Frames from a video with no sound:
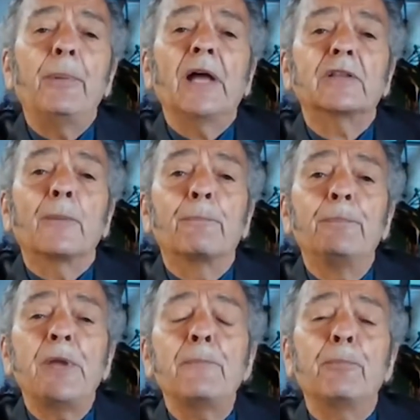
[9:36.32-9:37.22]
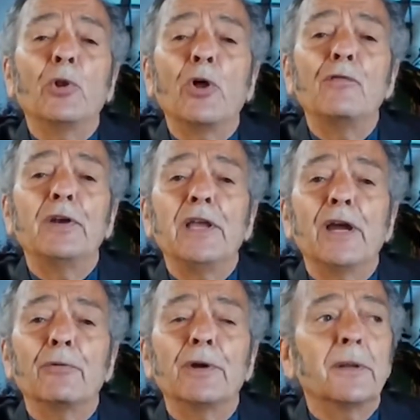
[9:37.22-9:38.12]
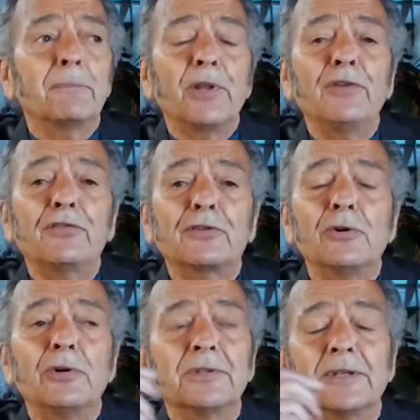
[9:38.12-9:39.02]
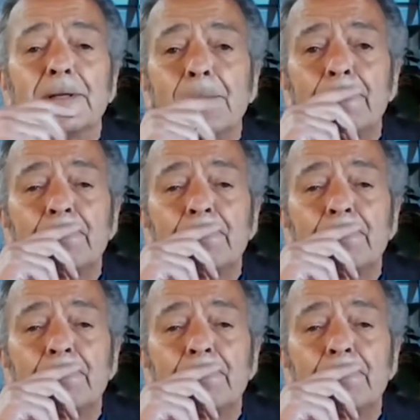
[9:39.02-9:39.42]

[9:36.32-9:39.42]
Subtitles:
How about the people over there in a place called